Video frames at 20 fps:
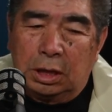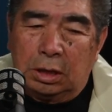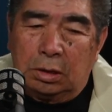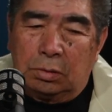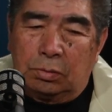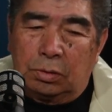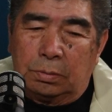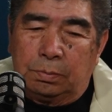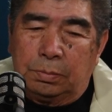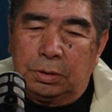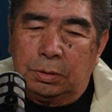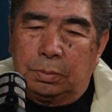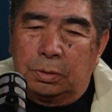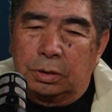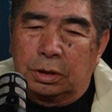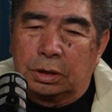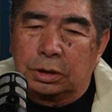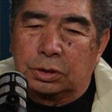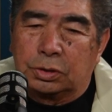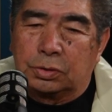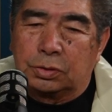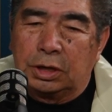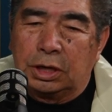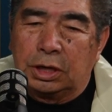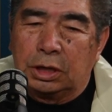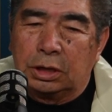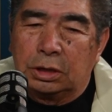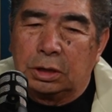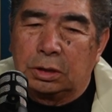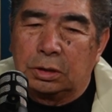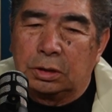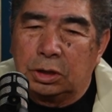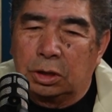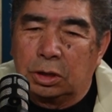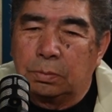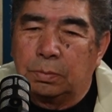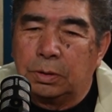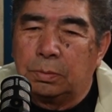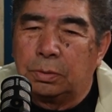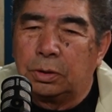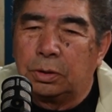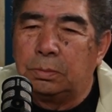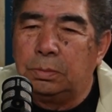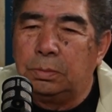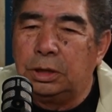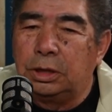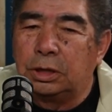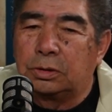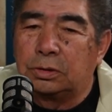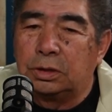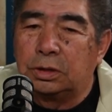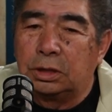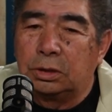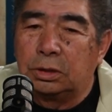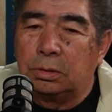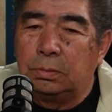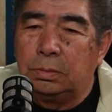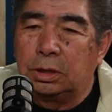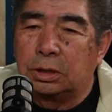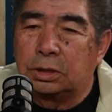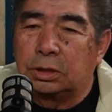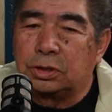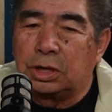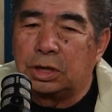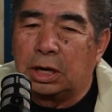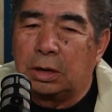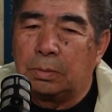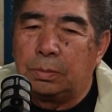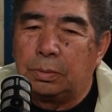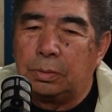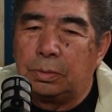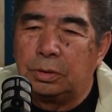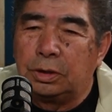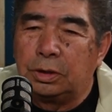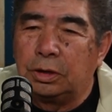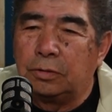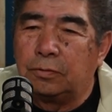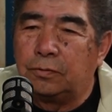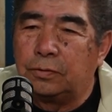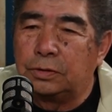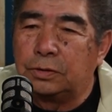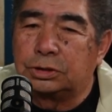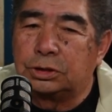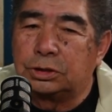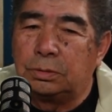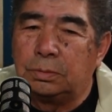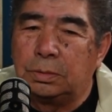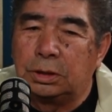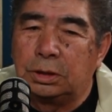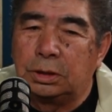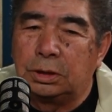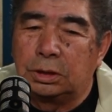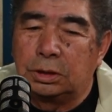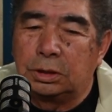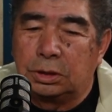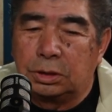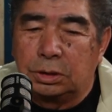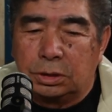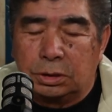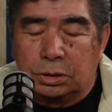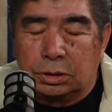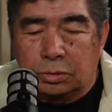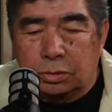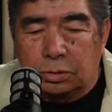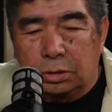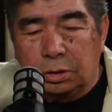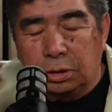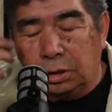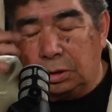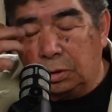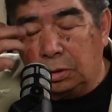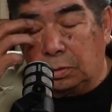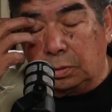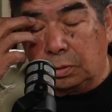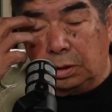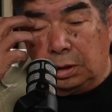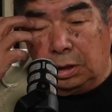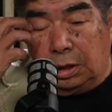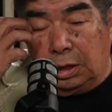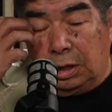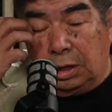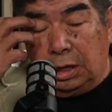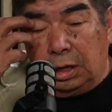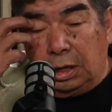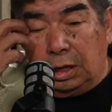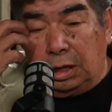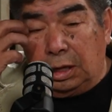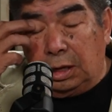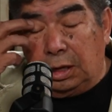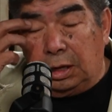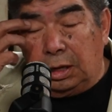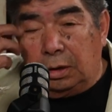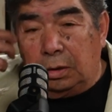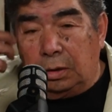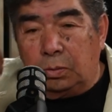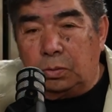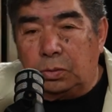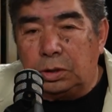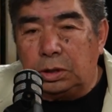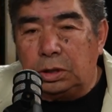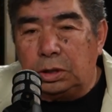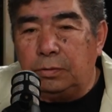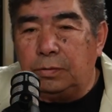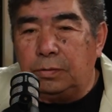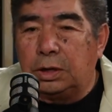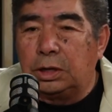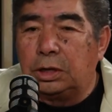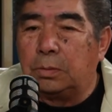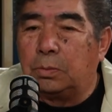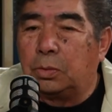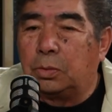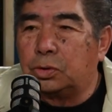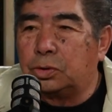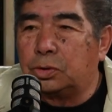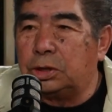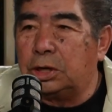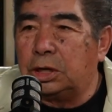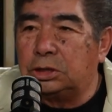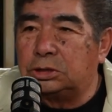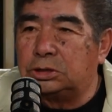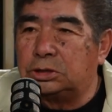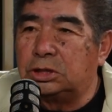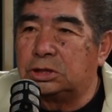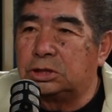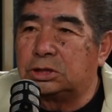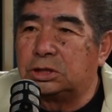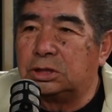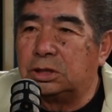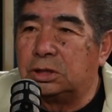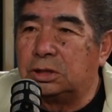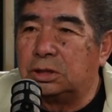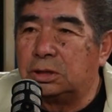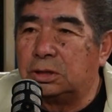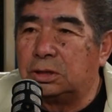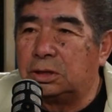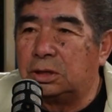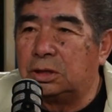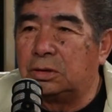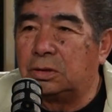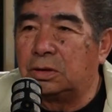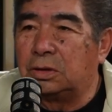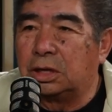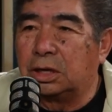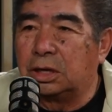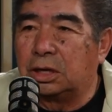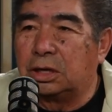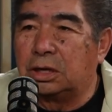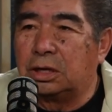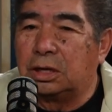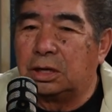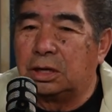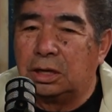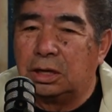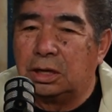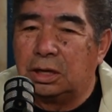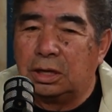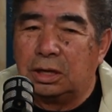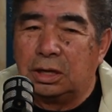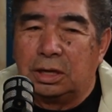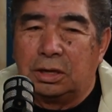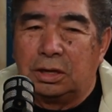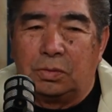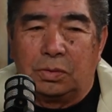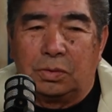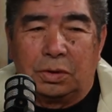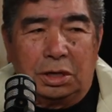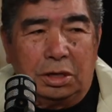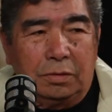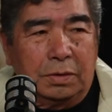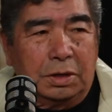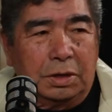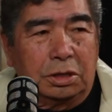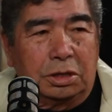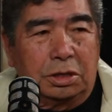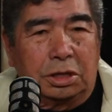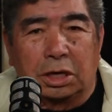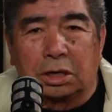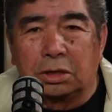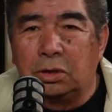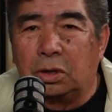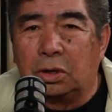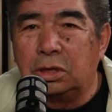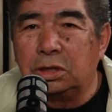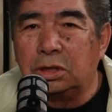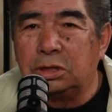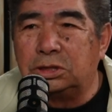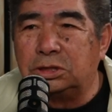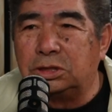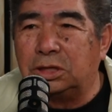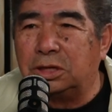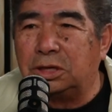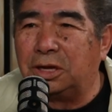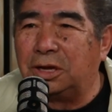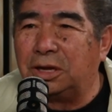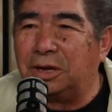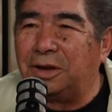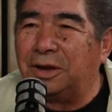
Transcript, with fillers: where people are trained, our young people are being trained to be a chopper and a fisherman, and you know, uh, we're living in a modernization. You know, like we're living in technology.